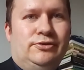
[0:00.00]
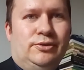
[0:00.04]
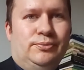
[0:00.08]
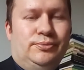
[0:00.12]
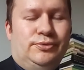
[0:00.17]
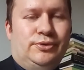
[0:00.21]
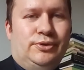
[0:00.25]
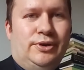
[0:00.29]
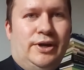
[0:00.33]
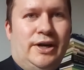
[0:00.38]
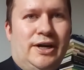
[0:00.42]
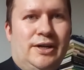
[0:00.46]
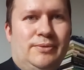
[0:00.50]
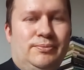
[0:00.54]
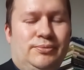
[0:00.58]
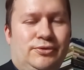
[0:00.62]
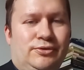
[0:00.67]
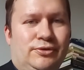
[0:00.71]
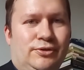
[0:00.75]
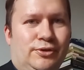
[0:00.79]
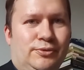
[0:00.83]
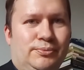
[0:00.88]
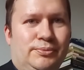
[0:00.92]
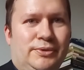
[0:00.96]
subscribe
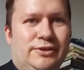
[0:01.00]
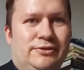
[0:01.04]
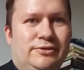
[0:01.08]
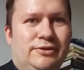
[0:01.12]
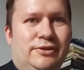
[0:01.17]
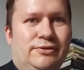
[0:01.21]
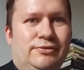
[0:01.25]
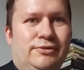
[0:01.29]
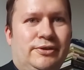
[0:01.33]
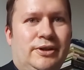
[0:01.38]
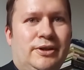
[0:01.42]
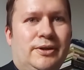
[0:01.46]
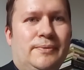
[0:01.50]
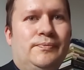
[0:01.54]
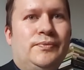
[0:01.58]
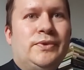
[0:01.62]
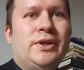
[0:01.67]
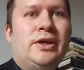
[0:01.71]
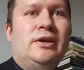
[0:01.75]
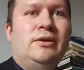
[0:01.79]
so you don't miss anything.